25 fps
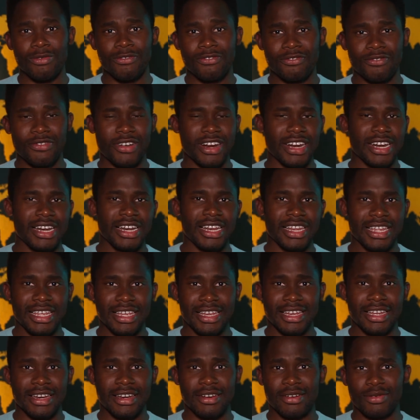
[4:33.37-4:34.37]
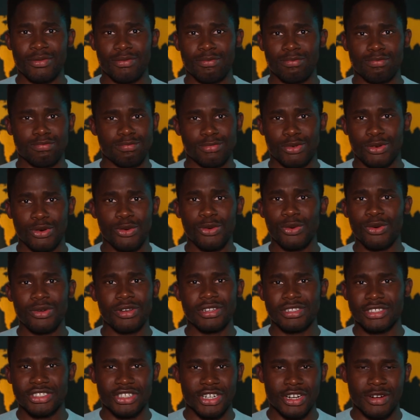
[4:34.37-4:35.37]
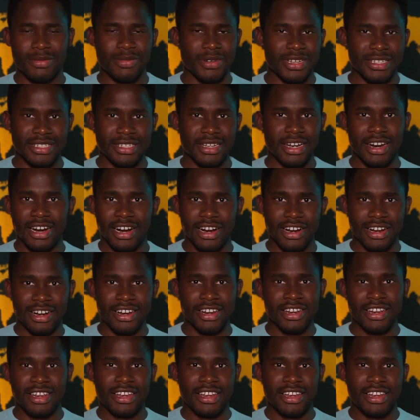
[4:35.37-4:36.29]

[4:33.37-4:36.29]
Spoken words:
friendly and cool Germans are.